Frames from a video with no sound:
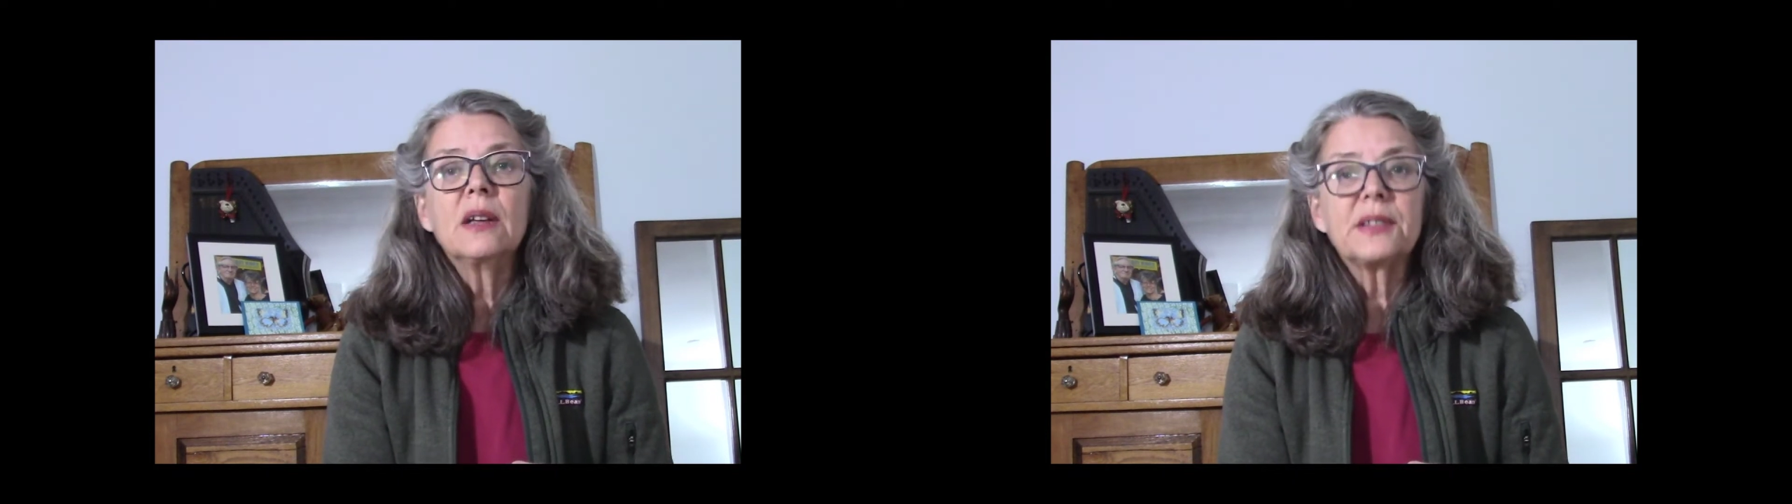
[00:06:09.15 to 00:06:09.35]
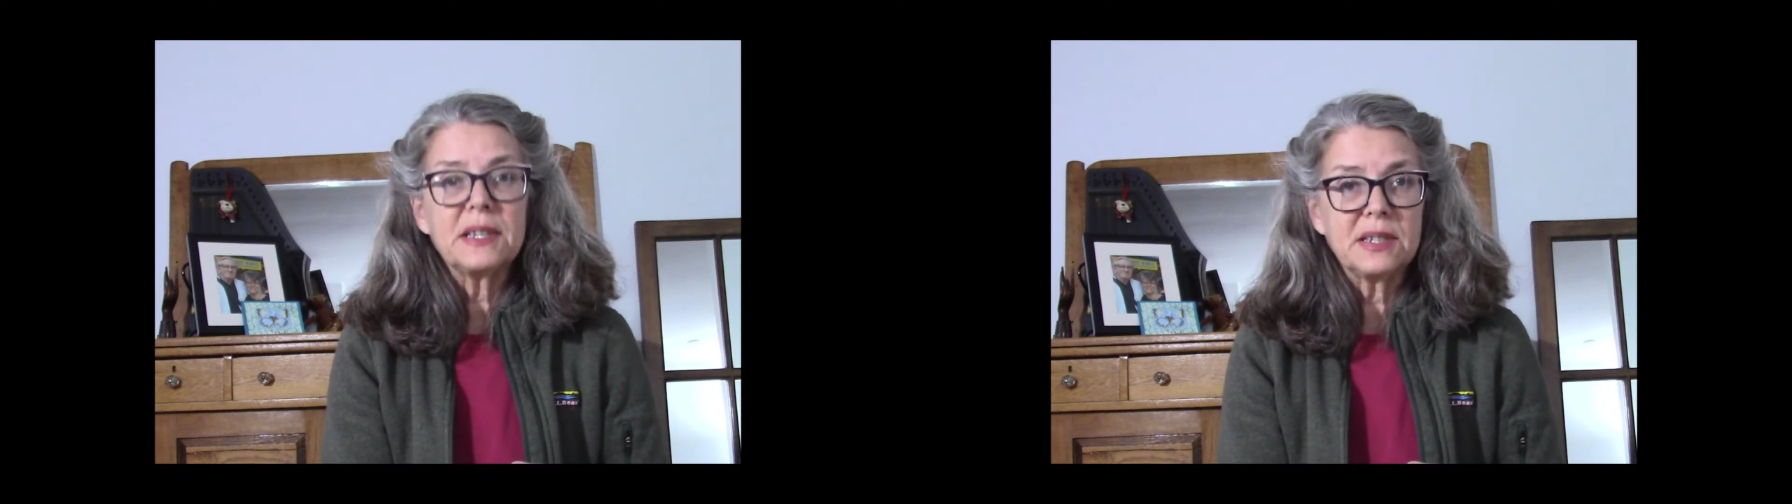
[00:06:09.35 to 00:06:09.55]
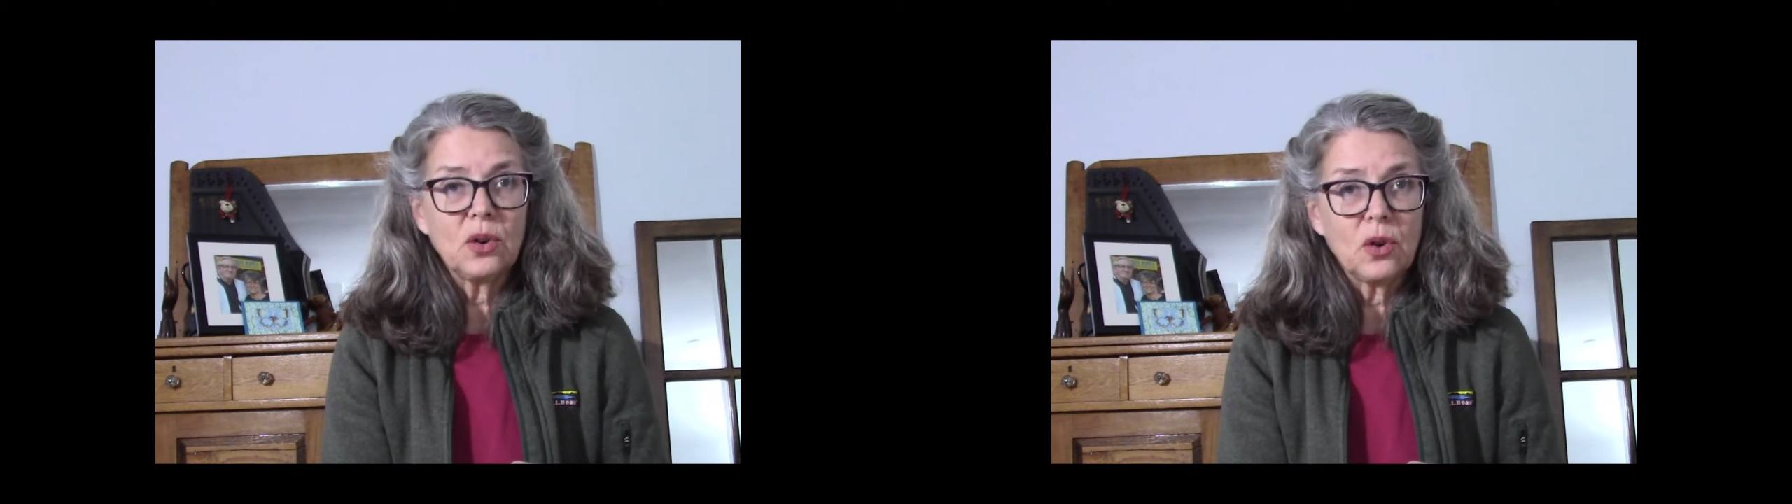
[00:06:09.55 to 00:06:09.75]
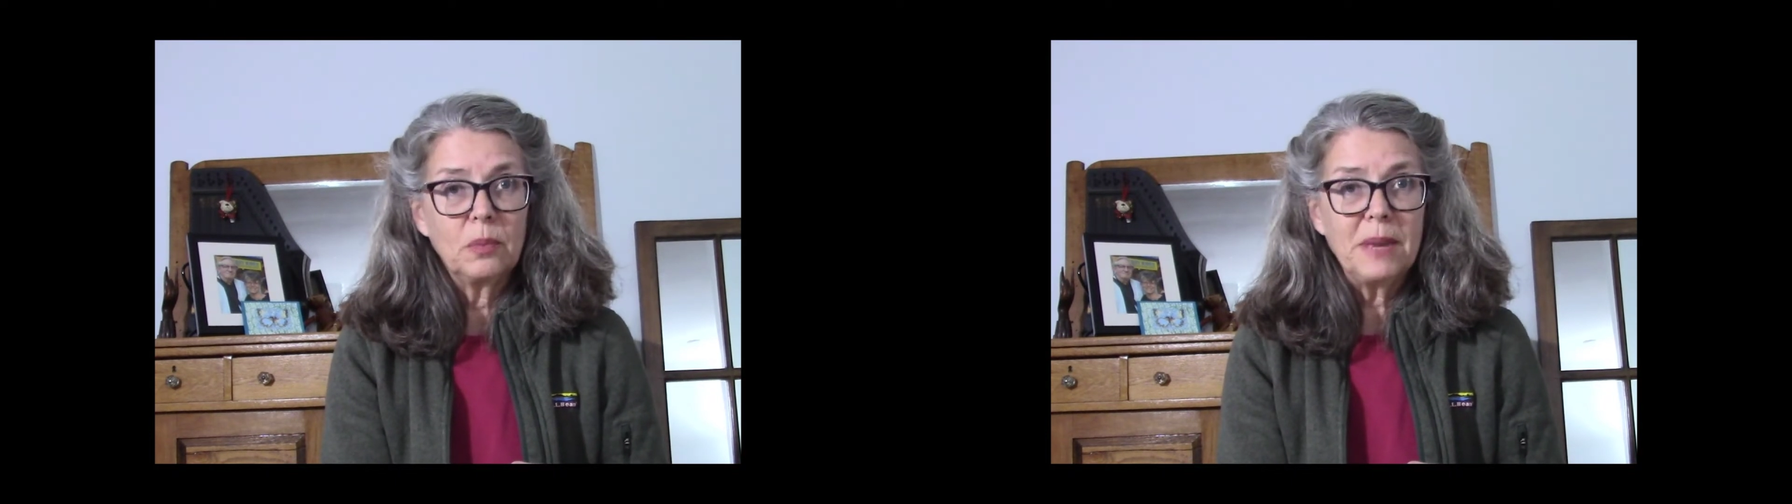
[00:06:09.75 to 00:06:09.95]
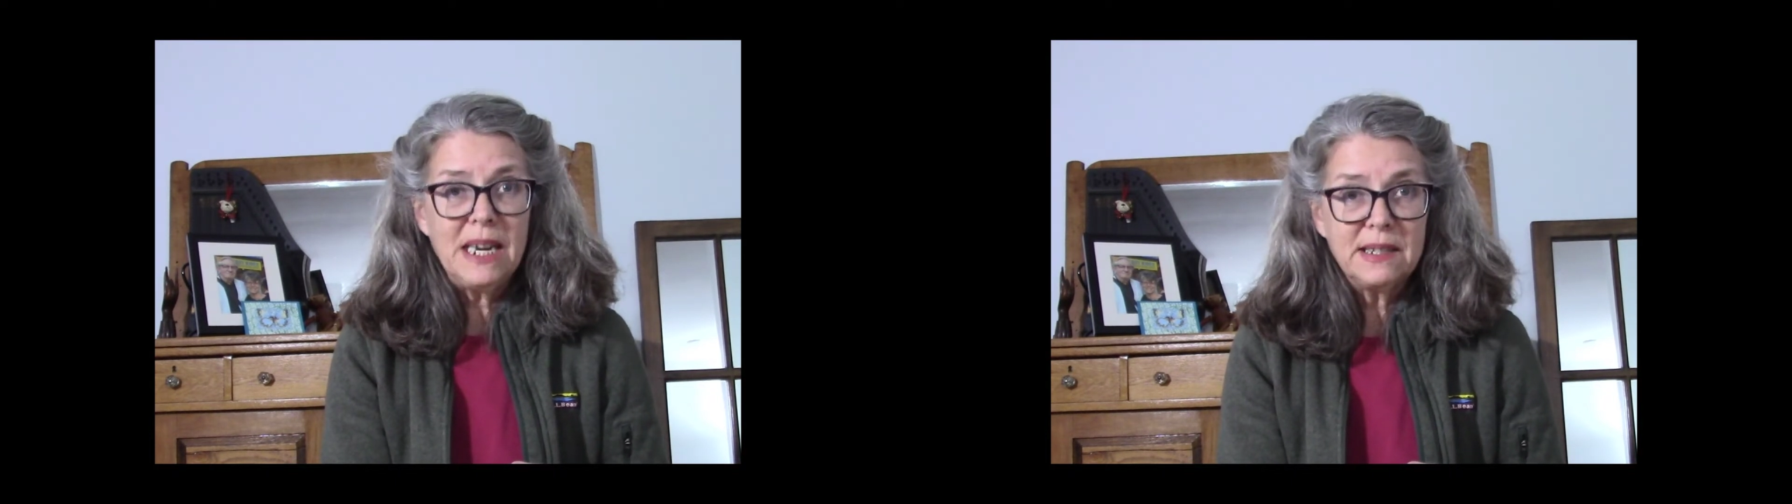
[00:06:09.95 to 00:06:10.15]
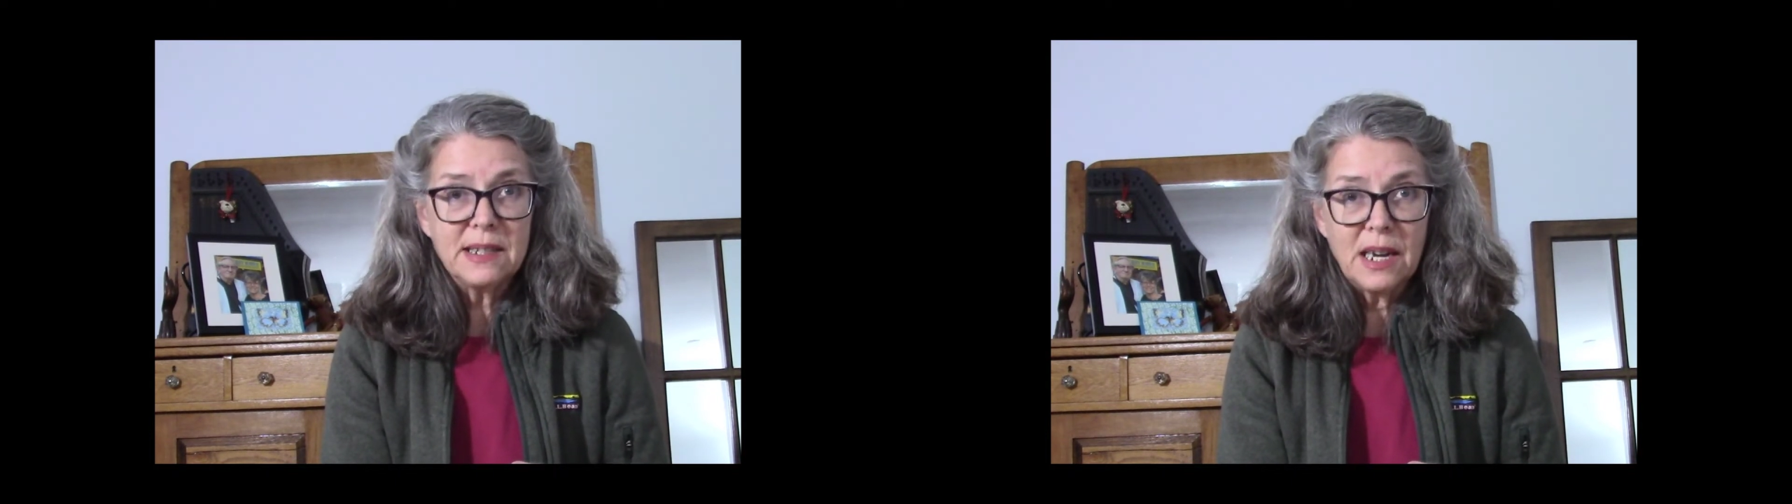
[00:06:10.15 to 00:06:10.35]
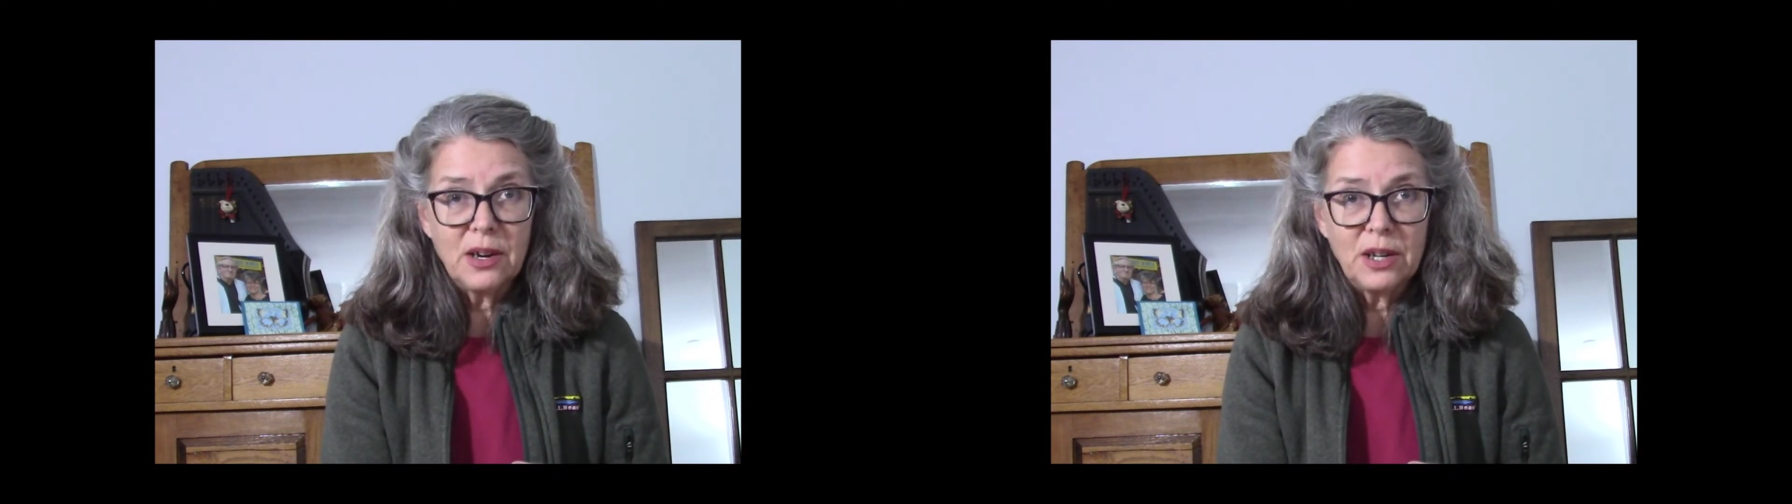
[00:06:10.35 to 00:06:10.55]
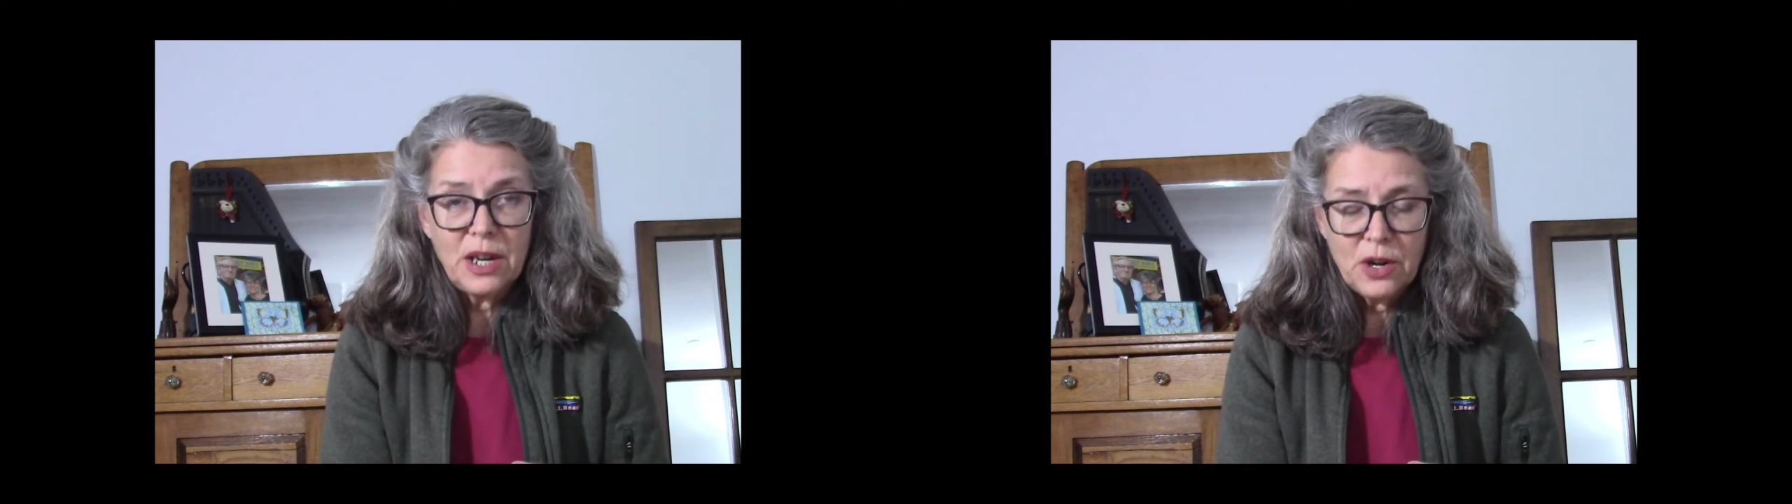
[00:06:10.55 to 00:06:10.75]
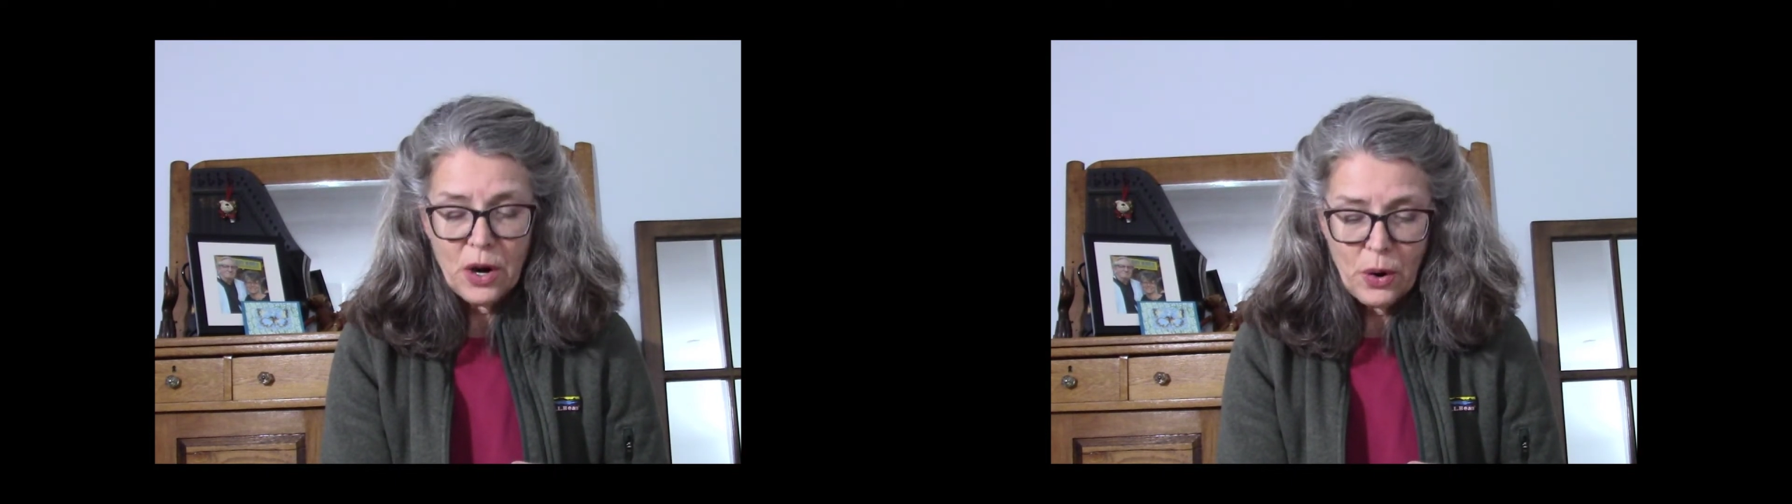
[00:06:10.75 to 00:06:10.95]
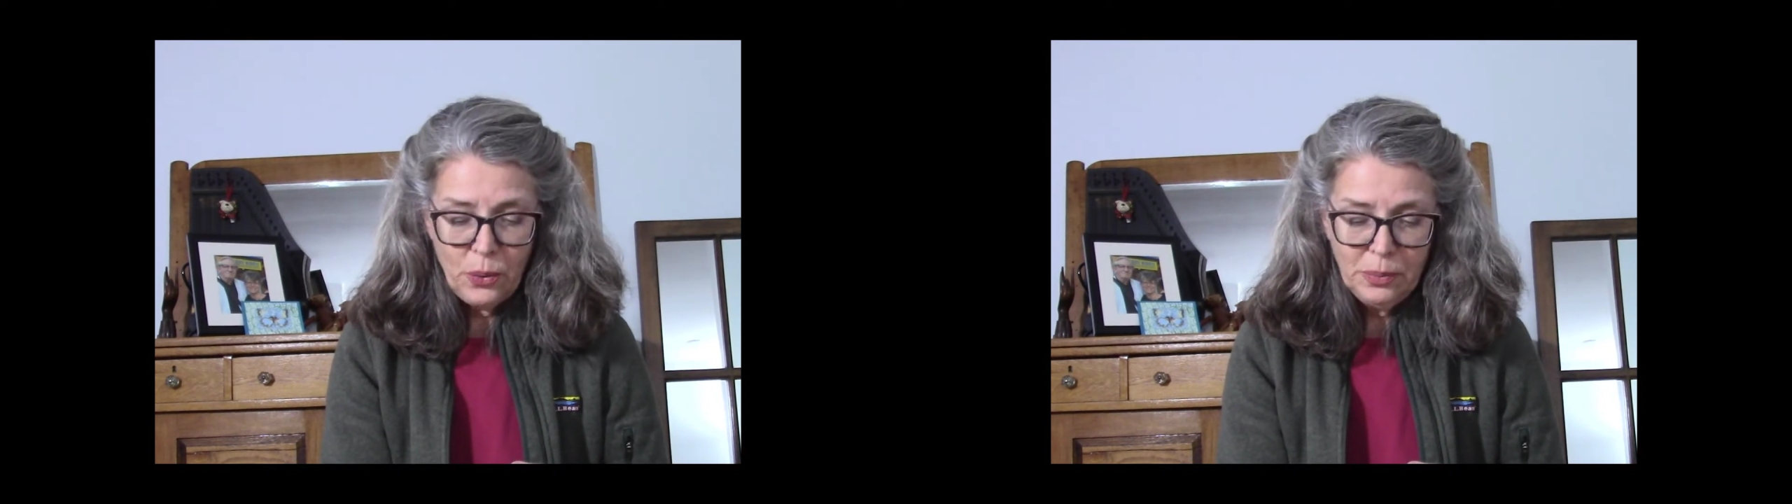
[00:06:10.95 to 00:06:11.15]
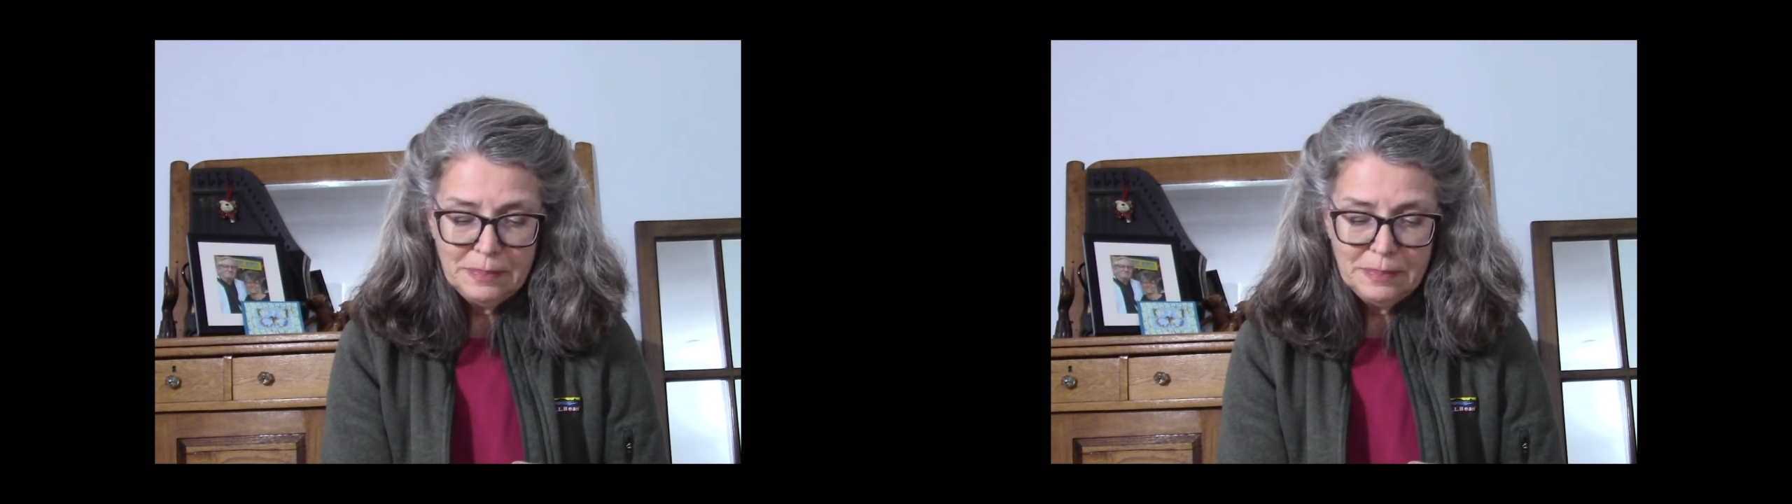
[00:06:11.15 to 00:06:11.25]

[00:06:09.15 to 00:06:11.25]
The circle meets there, you know."